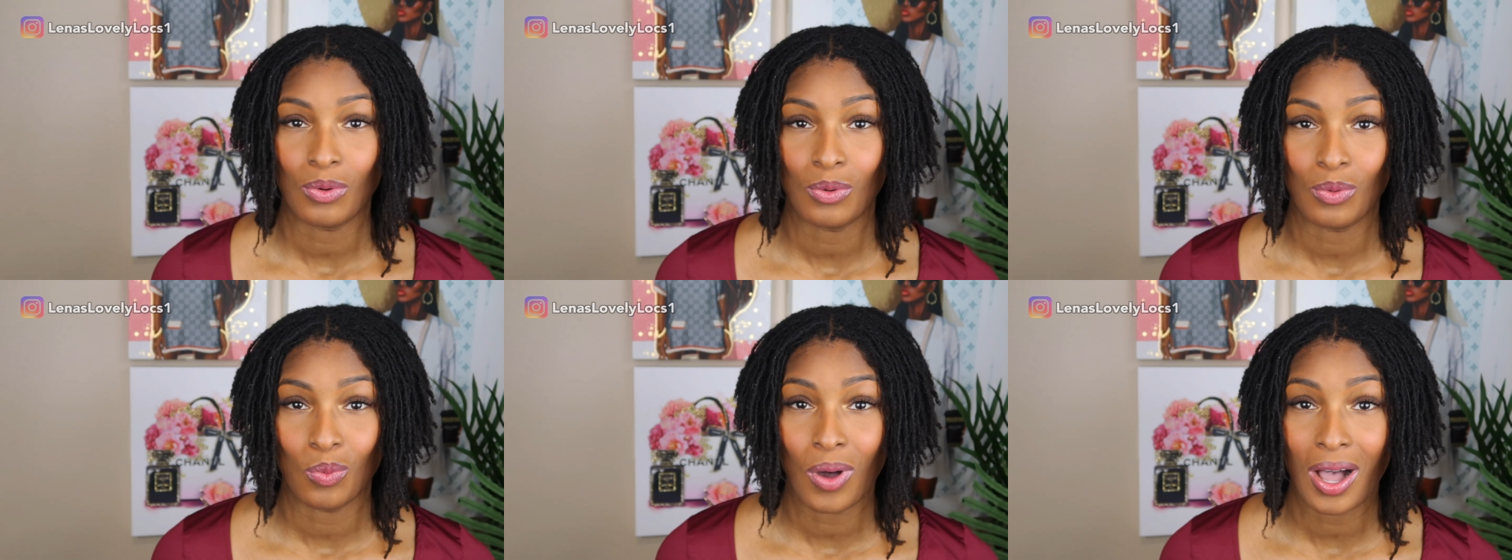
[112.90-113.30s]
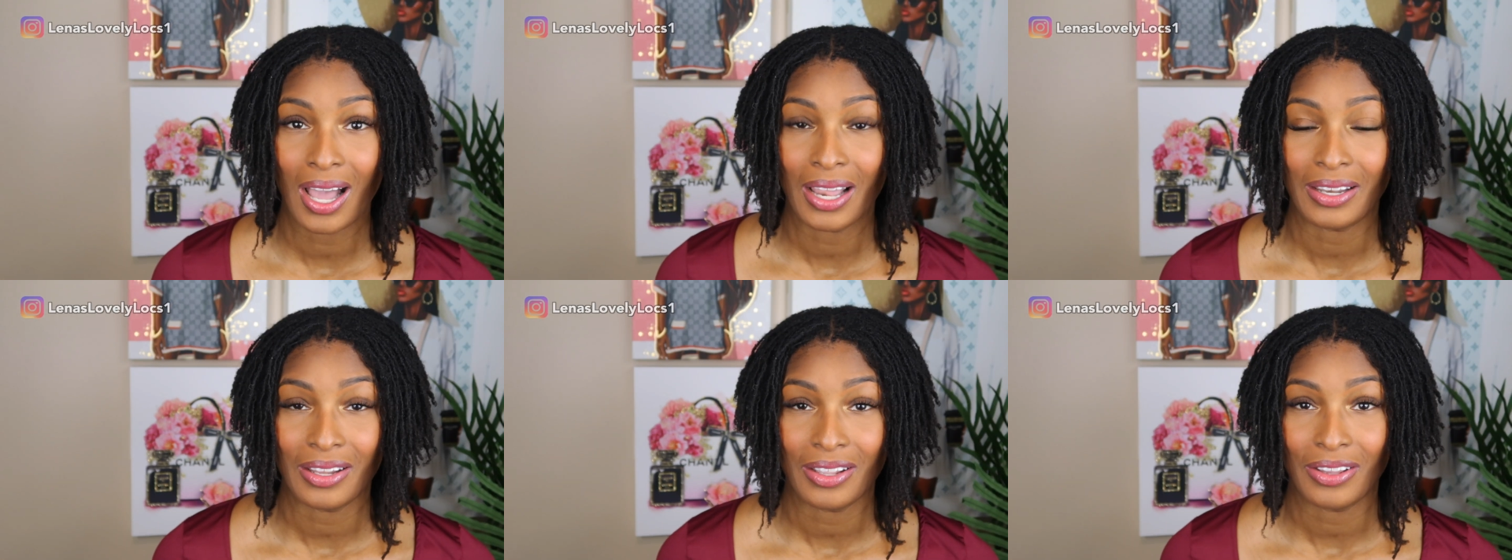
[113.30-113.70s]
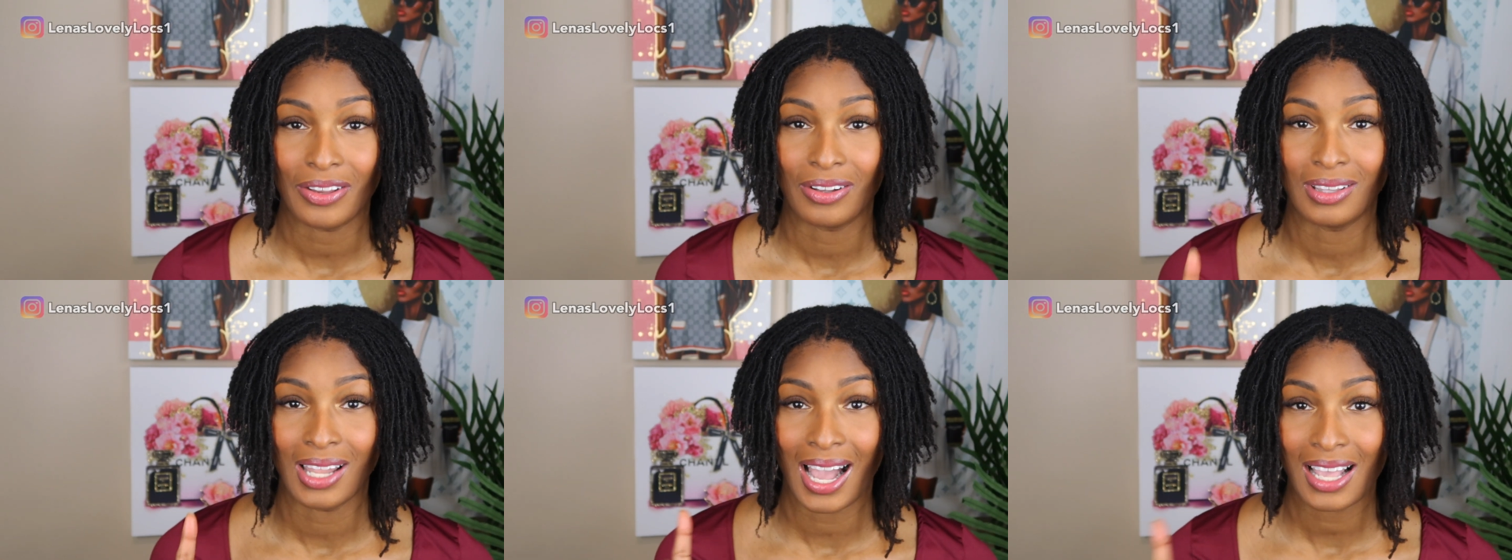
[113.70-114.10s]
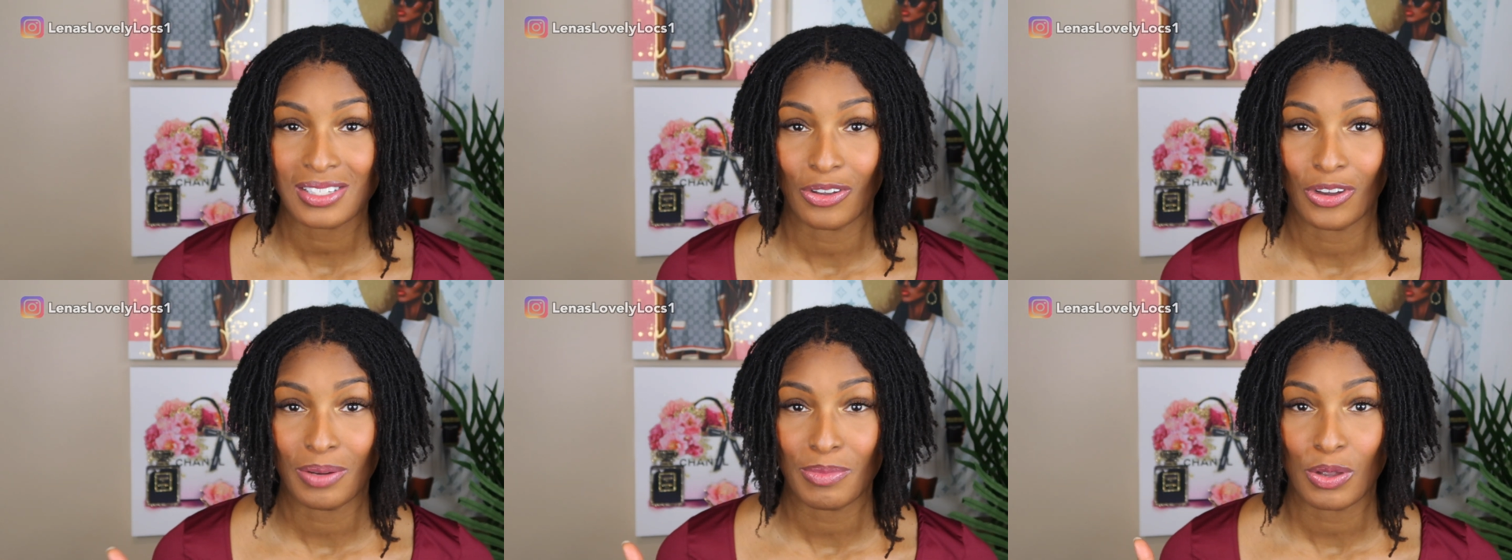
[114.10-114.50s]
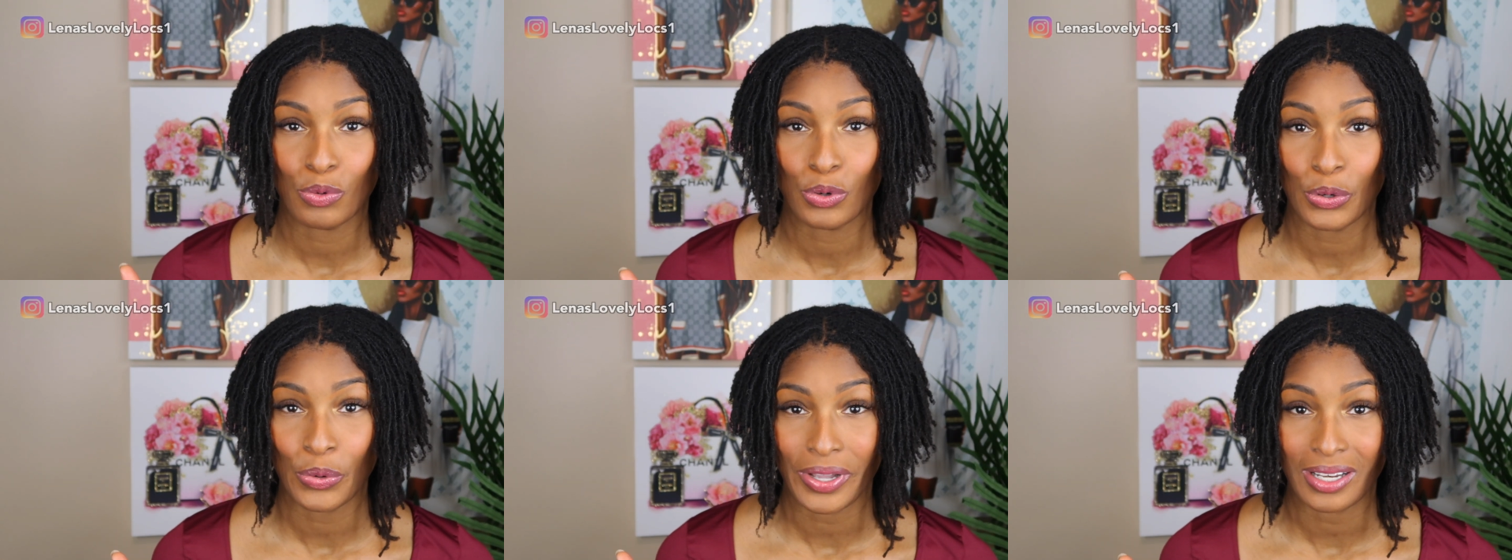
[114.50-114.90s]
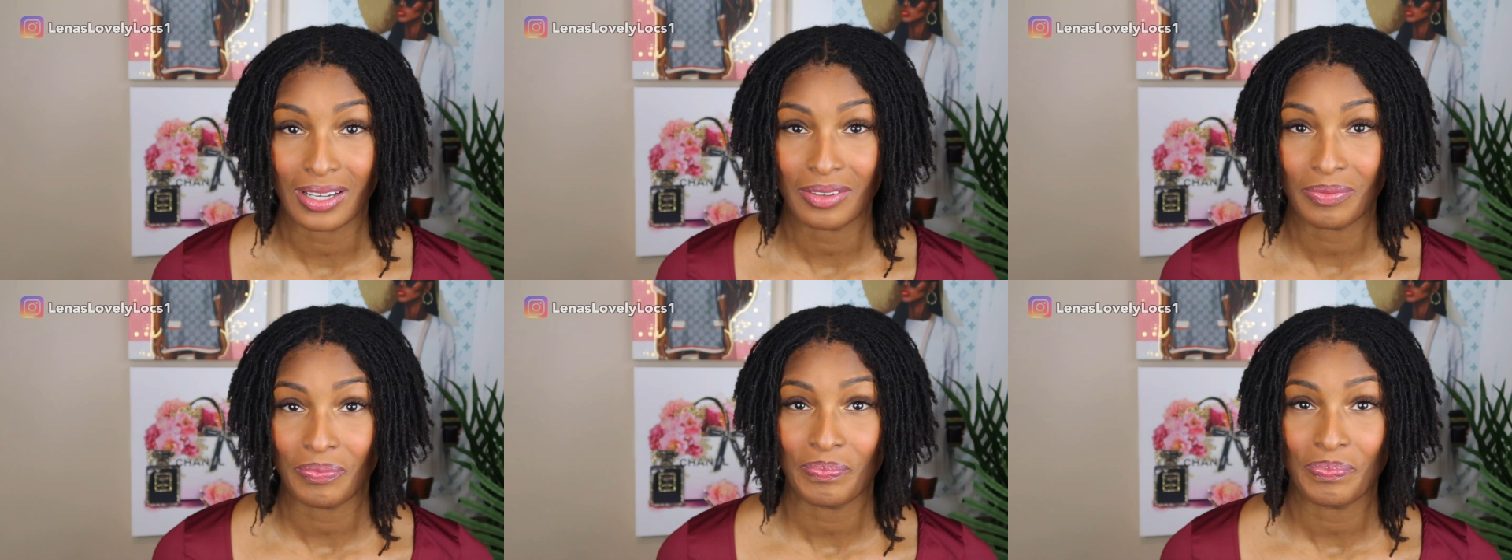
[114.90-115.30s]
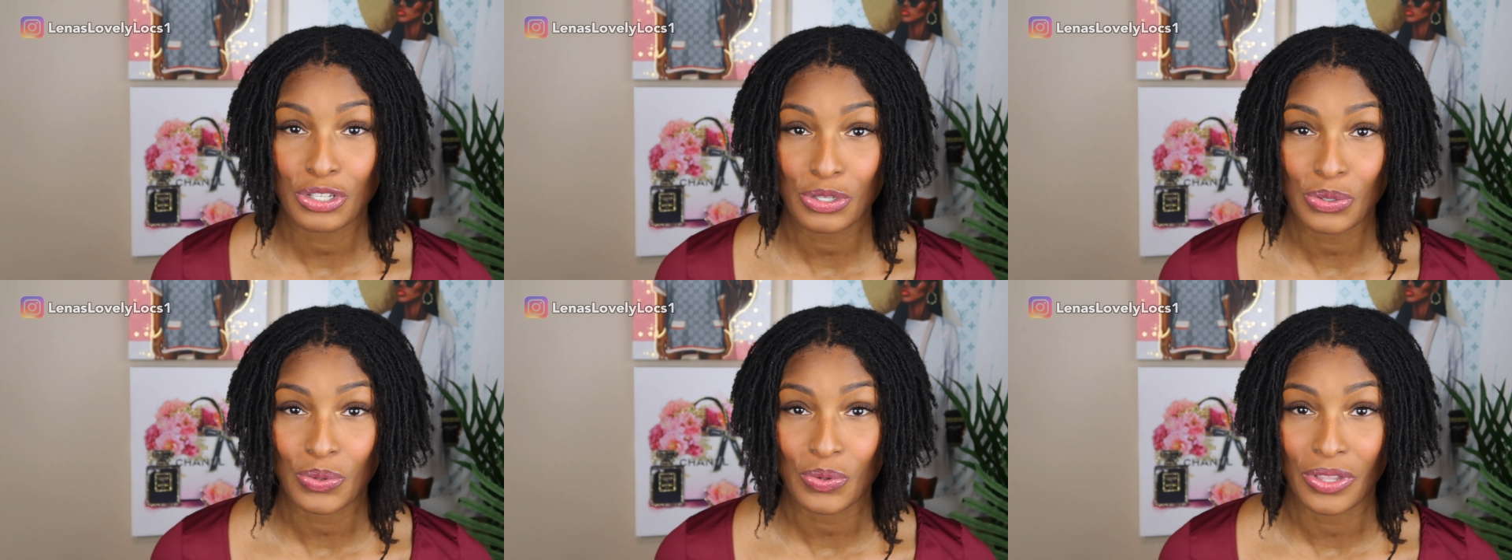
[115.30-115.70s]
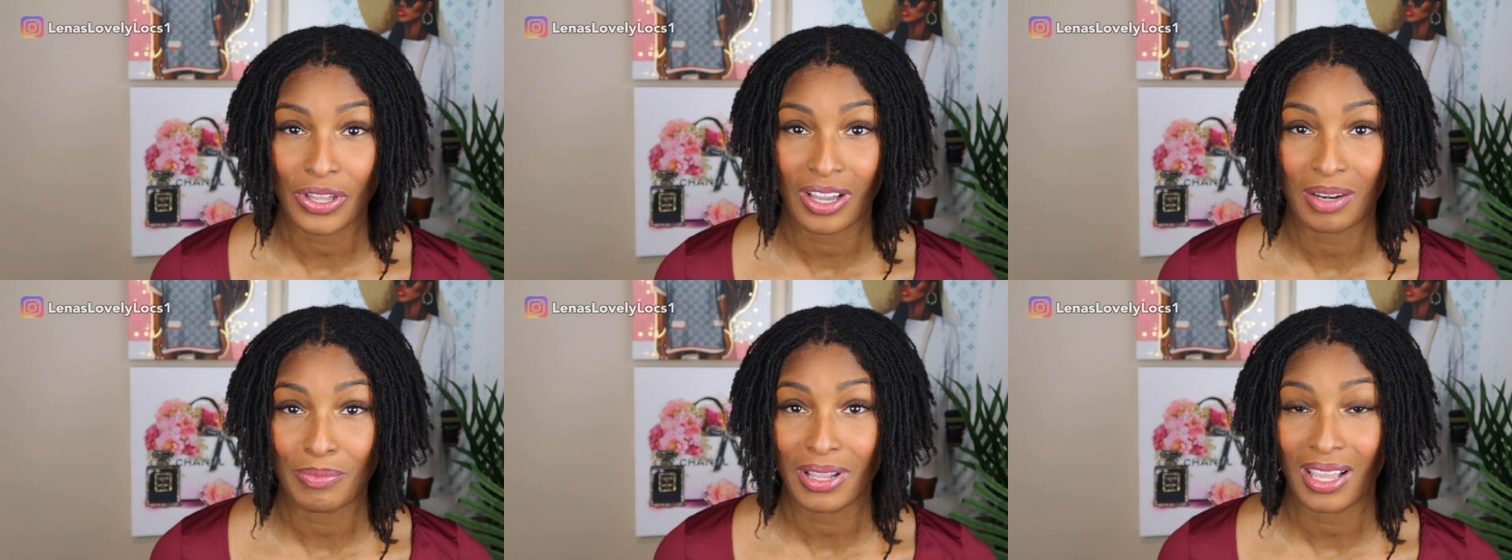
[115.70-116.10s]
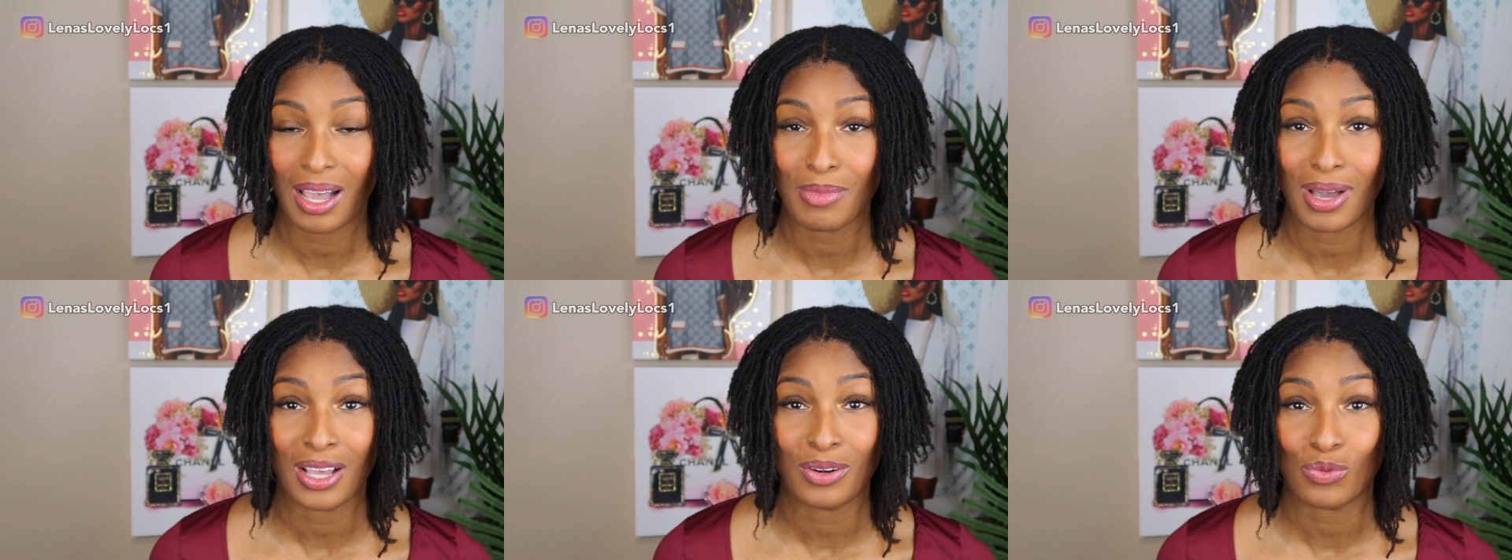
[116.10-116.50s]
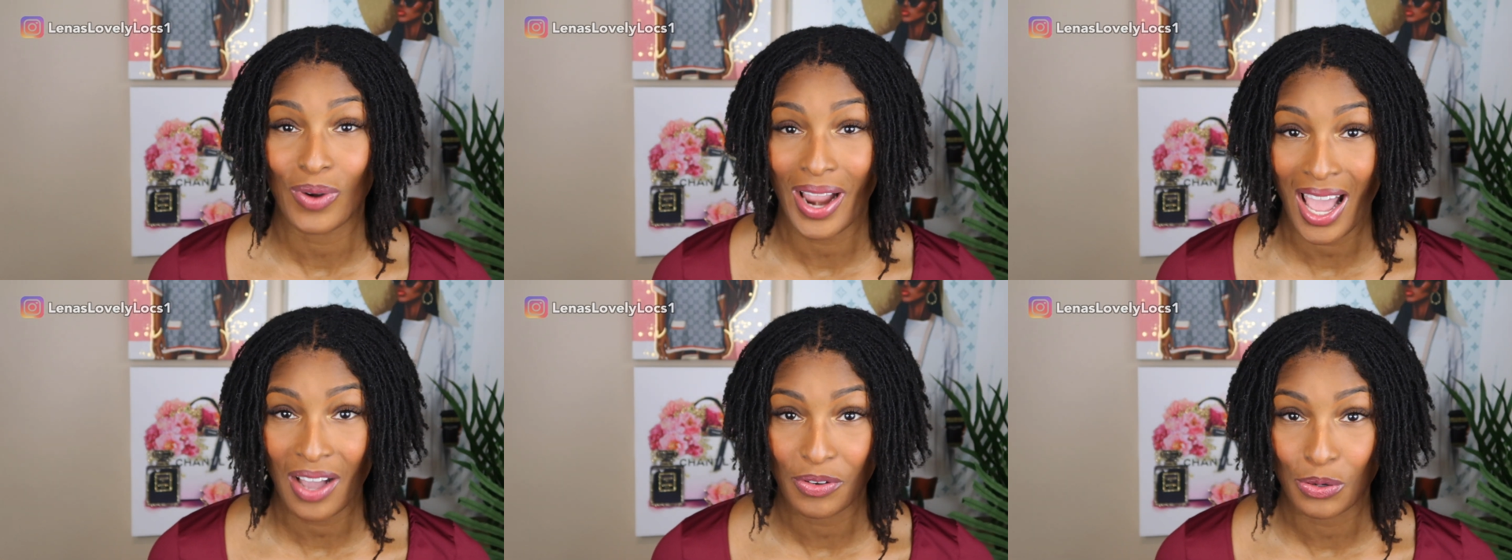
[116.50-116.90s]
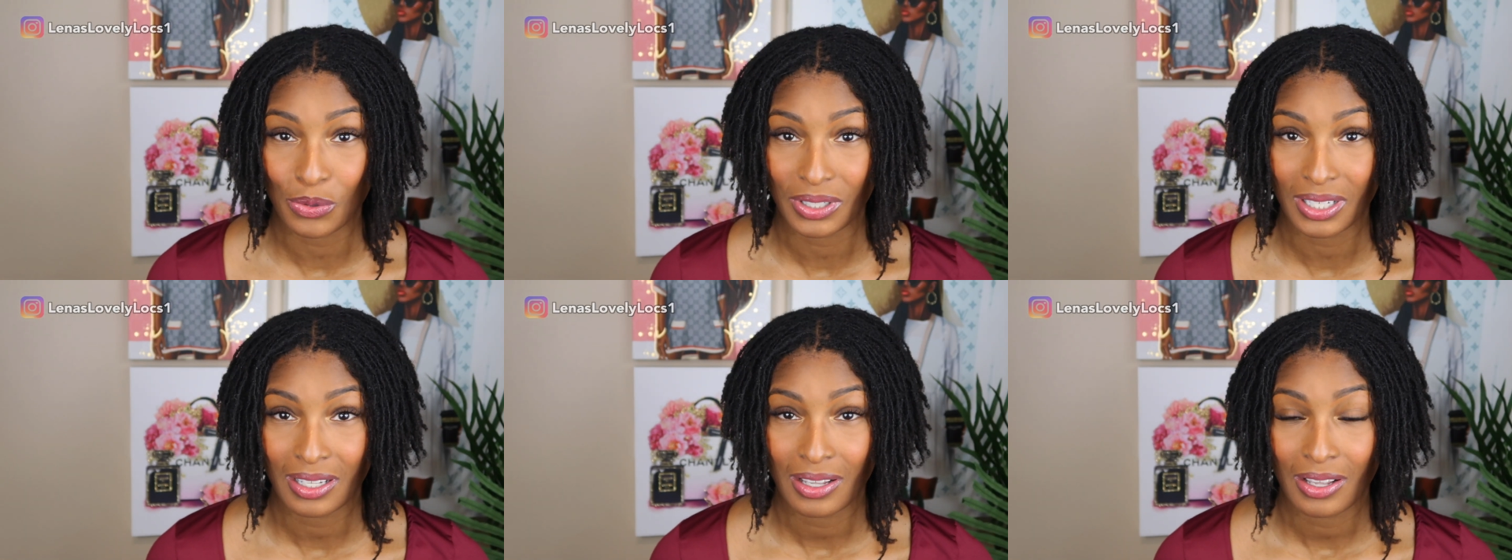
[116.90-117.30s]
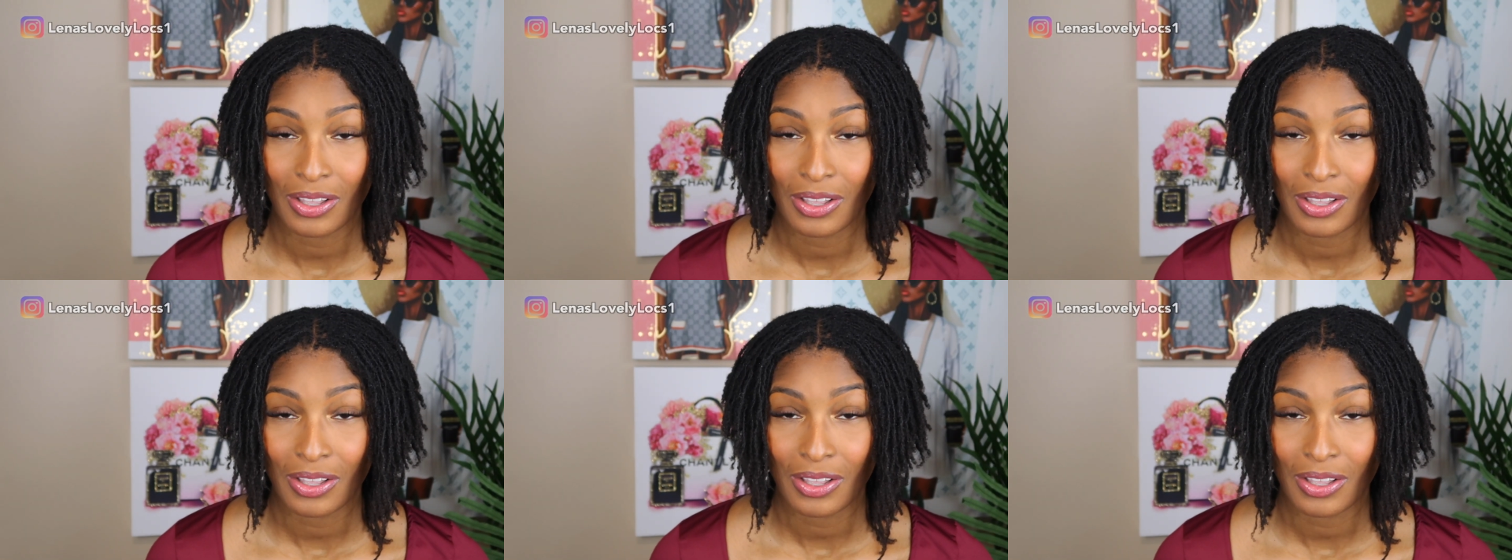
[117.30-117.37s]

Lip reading: 1, your locks are going to be ruined. 2, they're going to become unraveled.